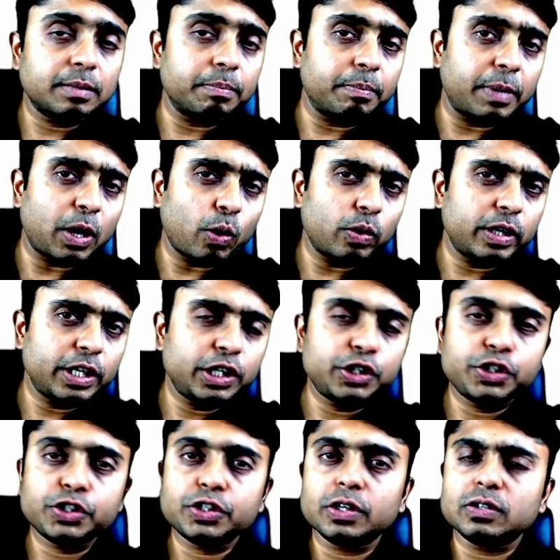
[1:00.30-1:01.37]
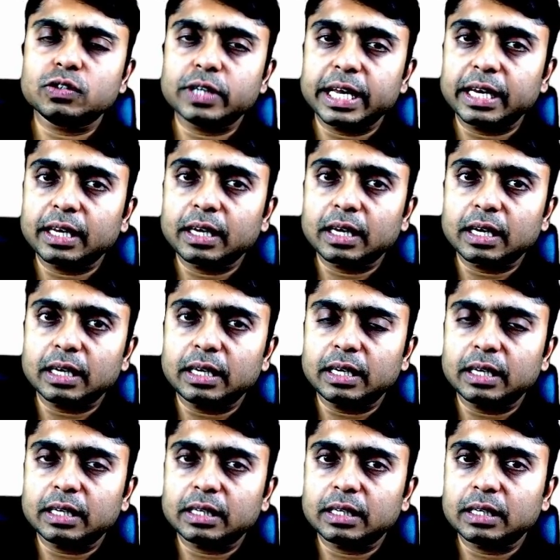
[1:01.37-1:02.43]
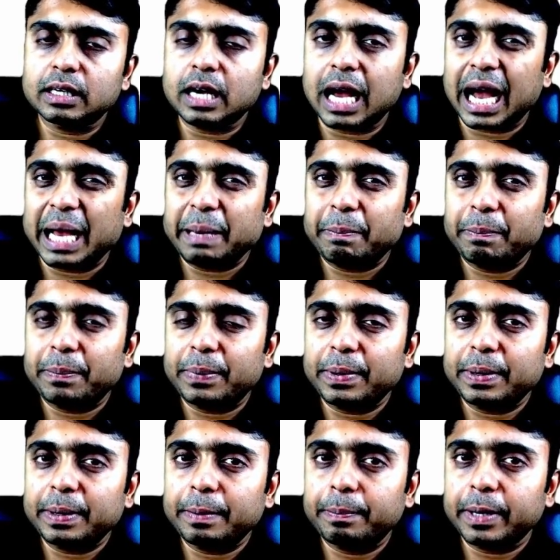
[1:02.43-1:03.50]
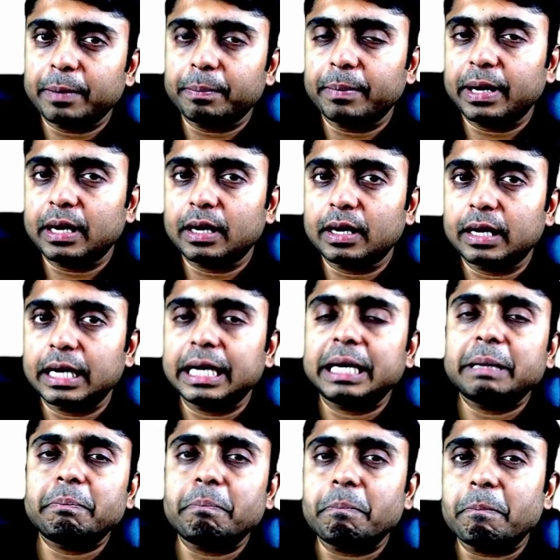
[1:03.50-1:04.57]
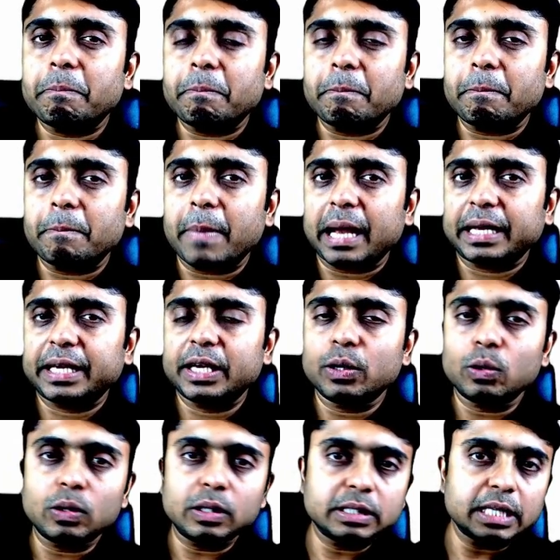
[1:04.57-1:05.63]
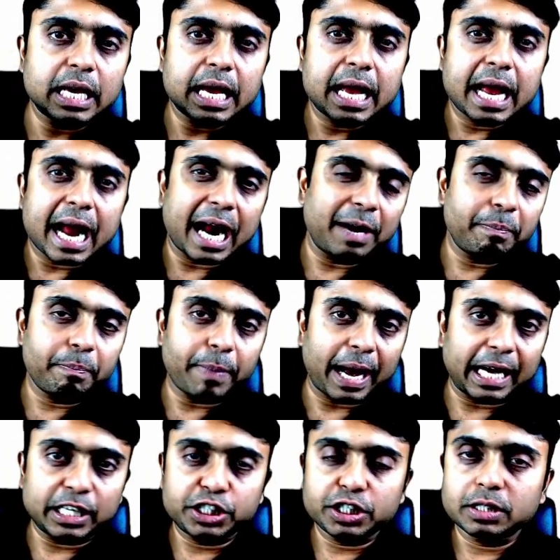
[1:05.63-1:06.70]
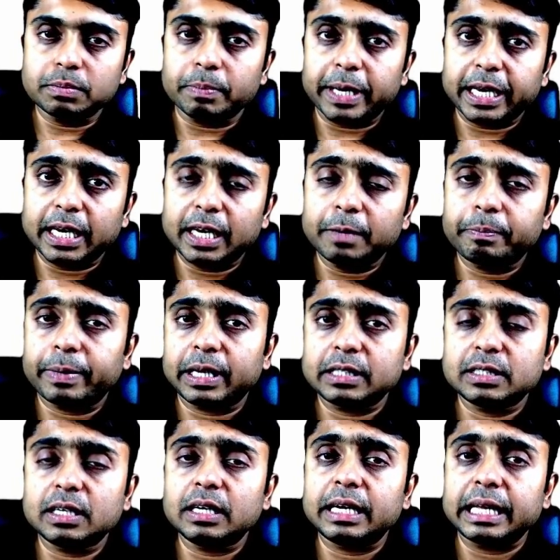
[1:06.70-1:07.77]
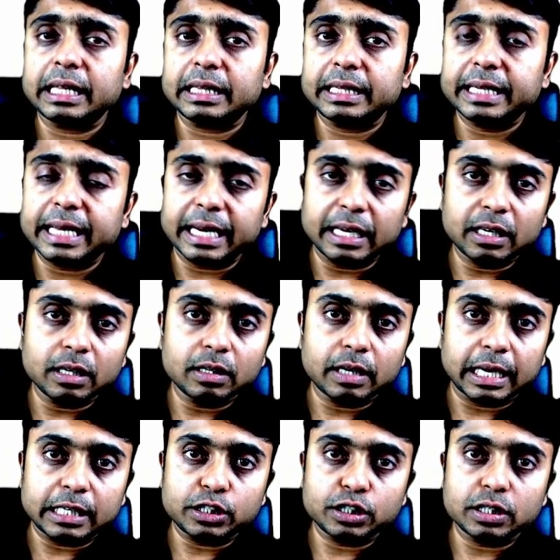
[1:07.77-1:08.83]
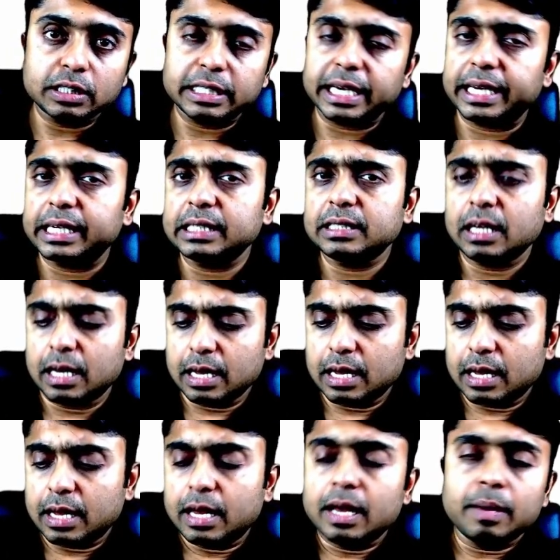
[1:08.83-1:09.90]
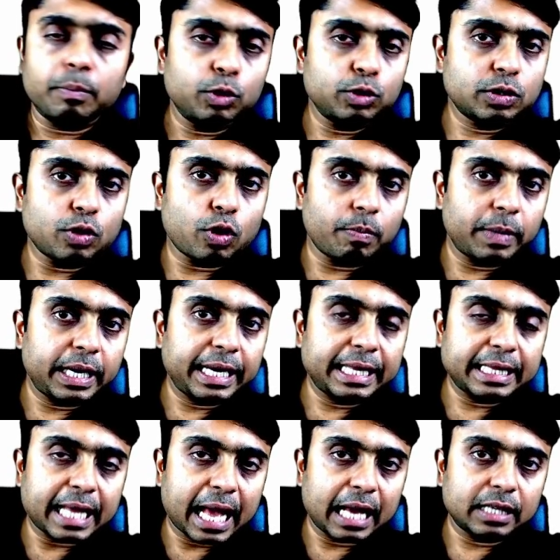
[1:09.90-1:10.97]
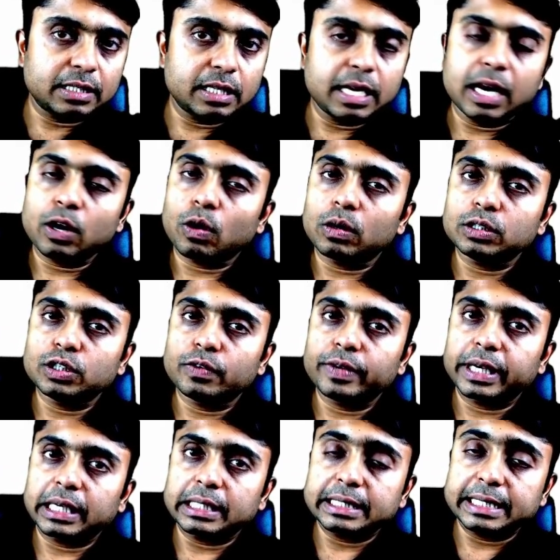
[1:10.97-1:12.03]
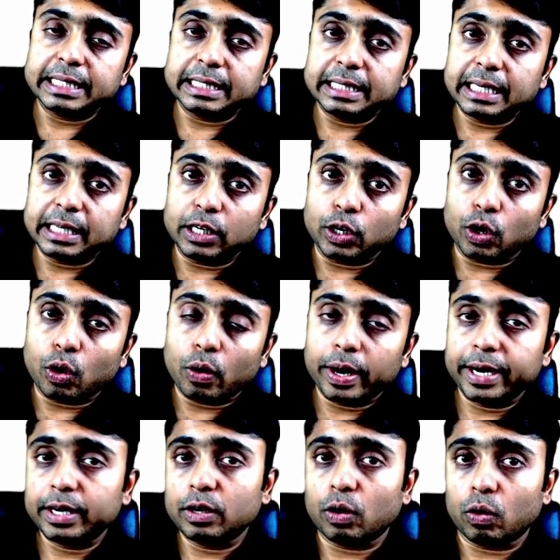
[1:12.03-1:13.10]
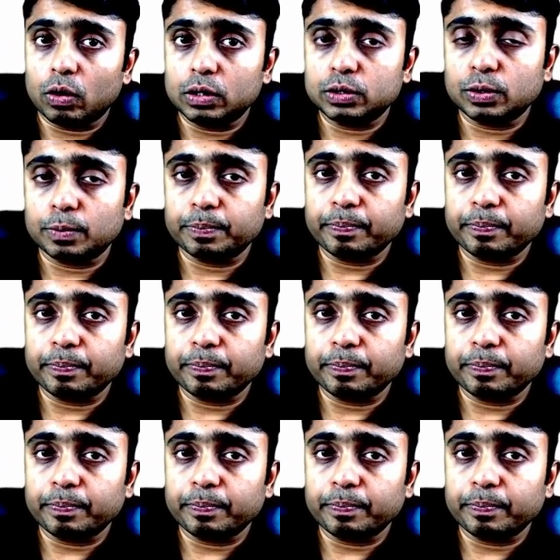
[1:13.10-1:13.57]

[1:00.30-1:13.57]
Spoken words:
brownish skin colored hyperpigmented macules and patches mainly present in the intertriginous areas, most commonly in the axilla, and also we can see in the groin also.